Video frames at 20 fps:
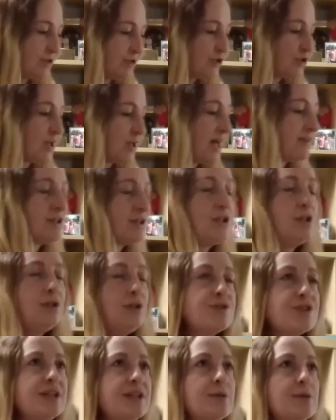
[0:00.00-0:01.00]
did share the
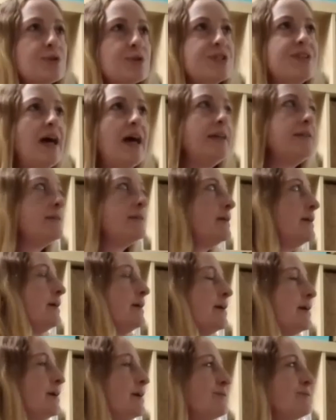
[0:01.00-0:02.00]
news. And it was then
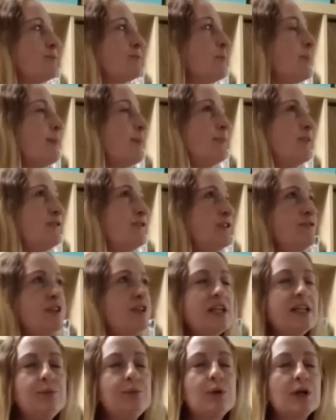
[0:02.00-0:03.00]
that I remember
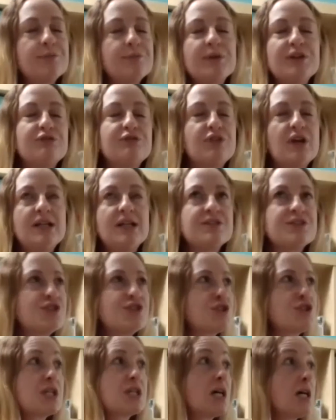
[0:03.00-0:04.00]
vividly one of my friends
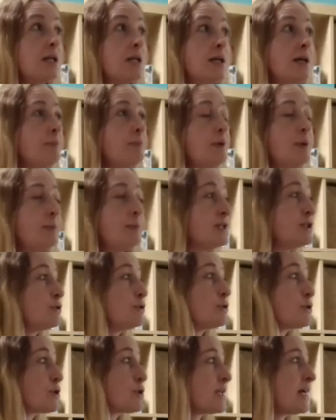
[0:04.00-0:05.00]
just turning up on my
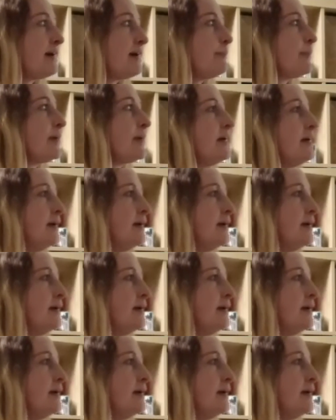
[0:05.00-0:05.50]
doorstep.